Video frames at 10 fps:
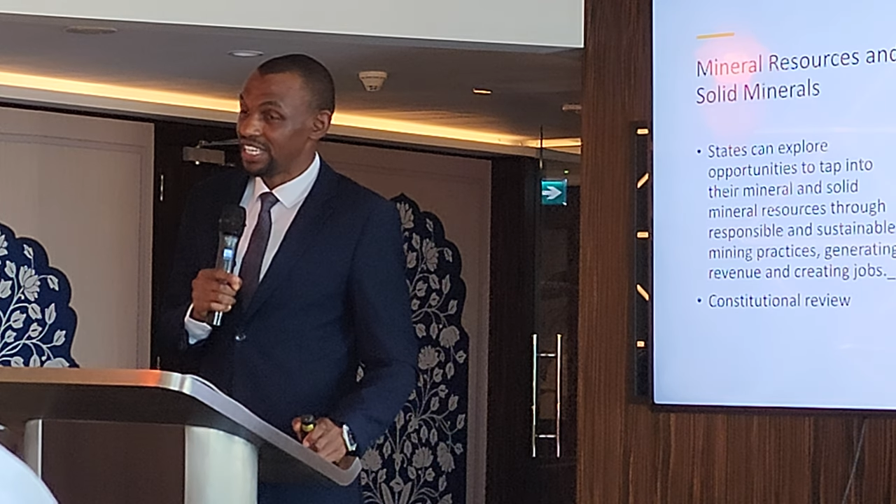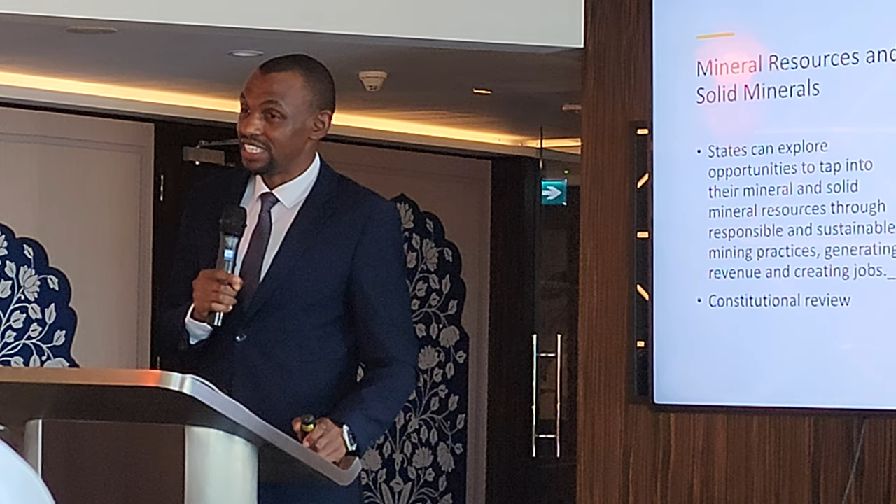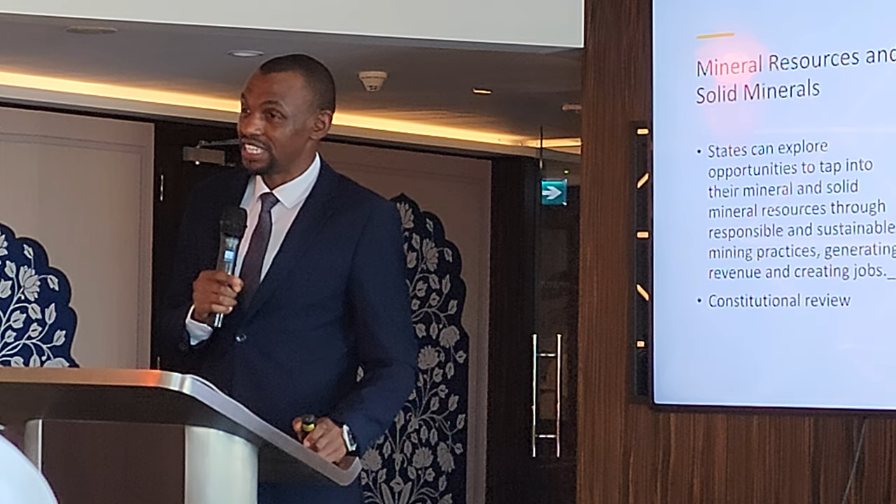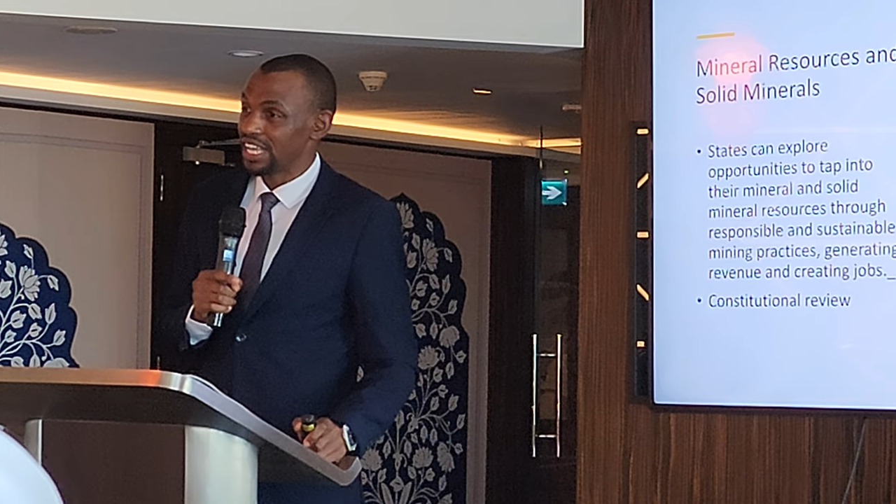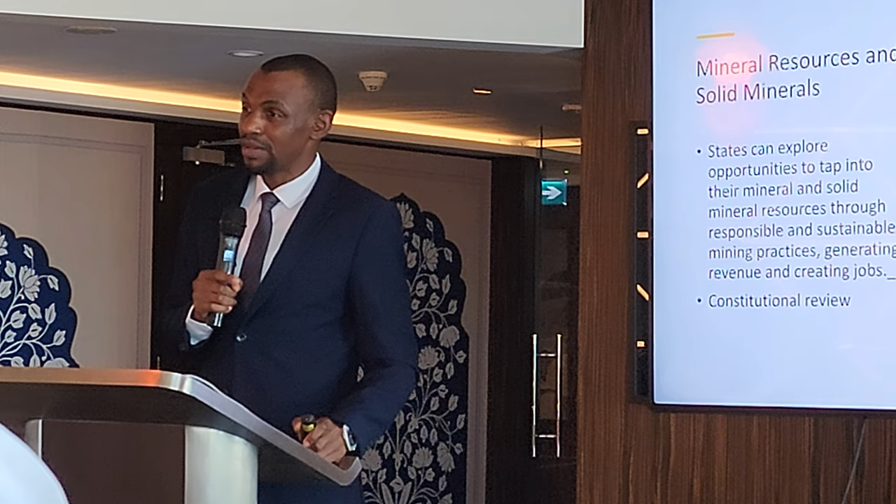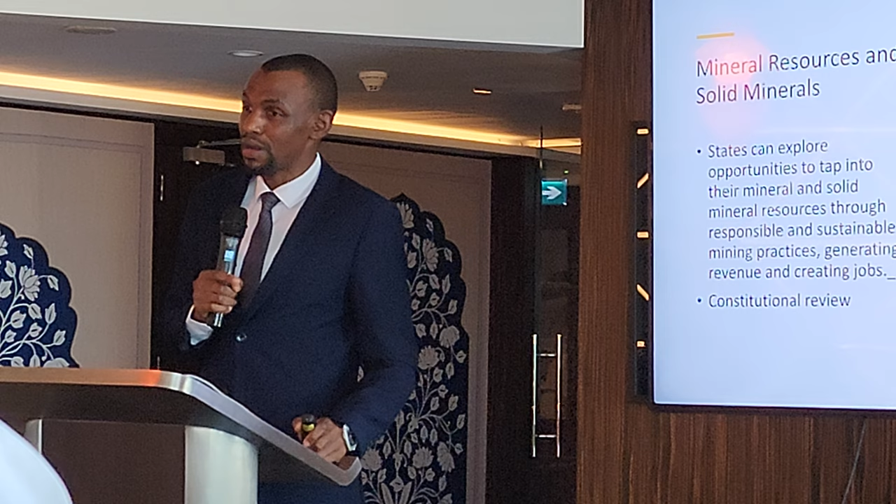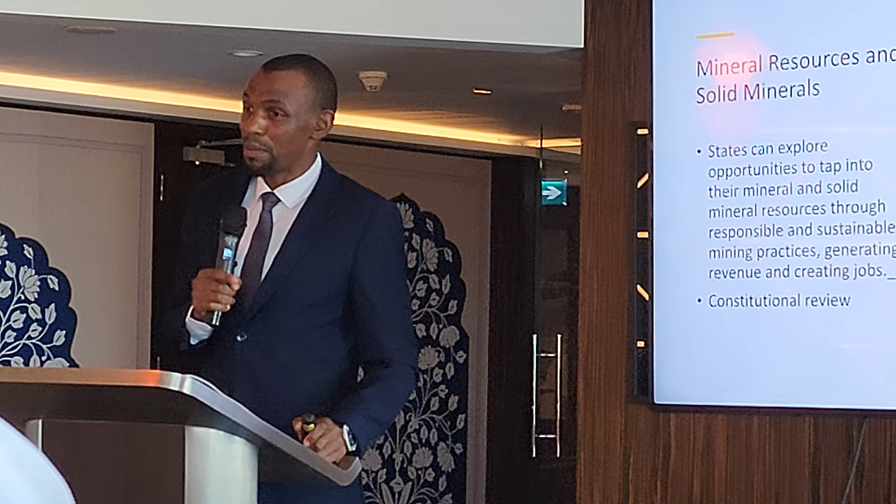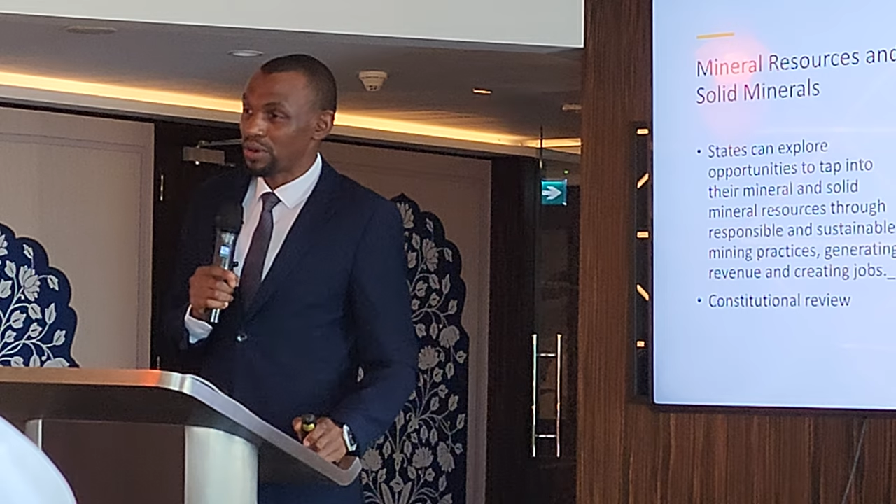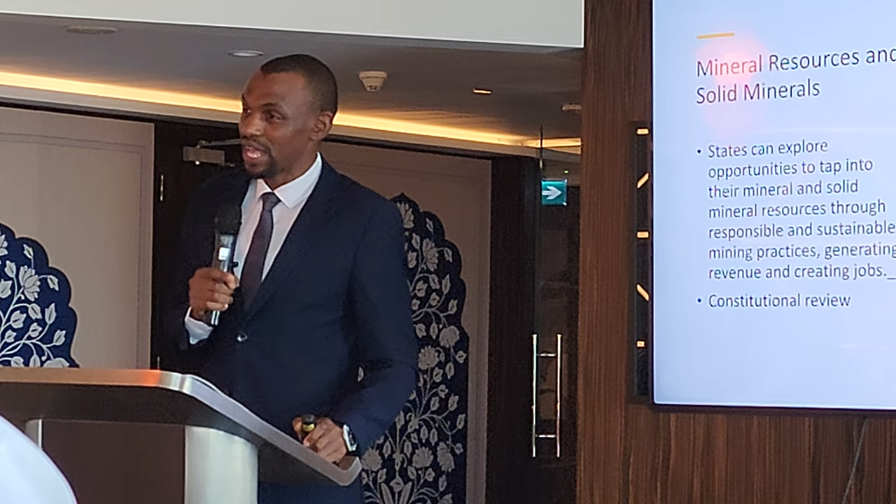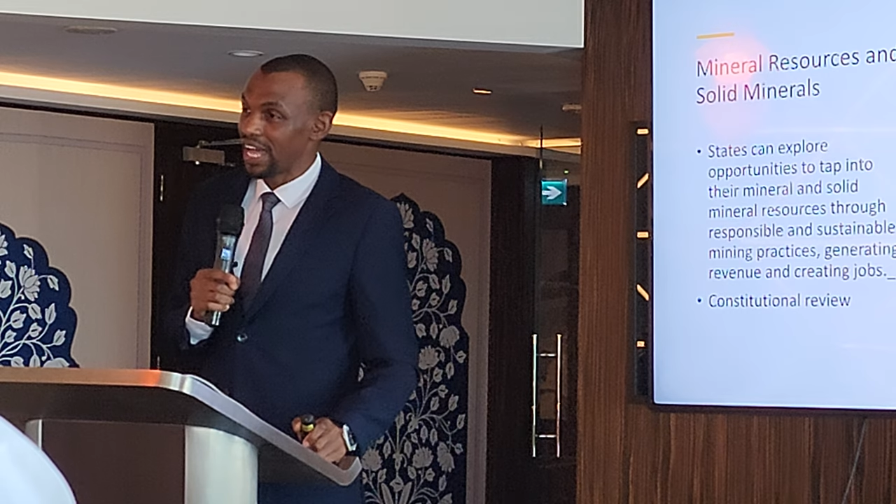He said, "My
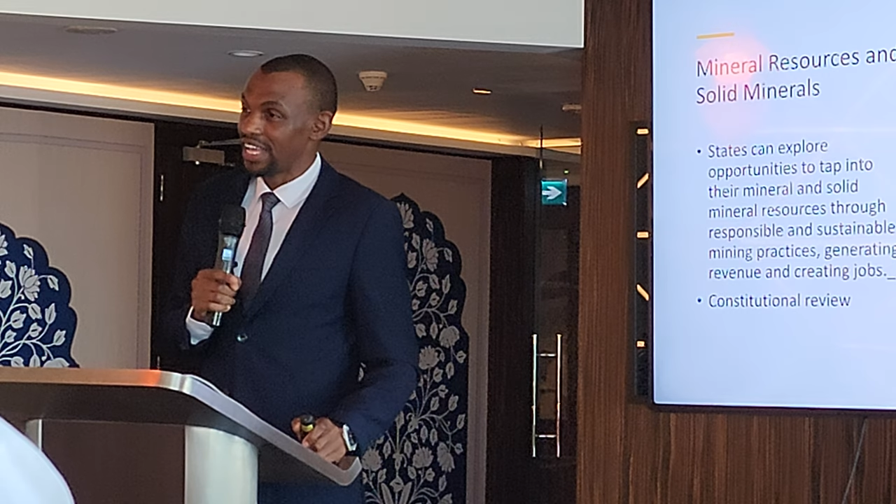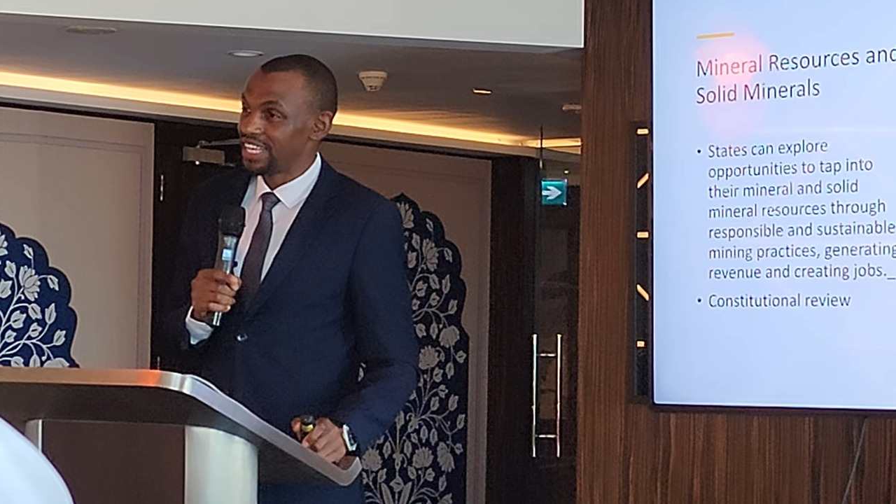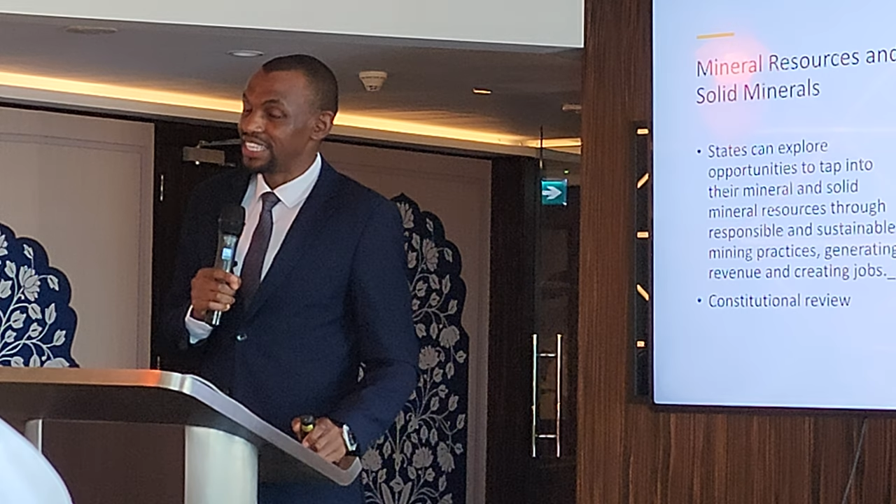brother,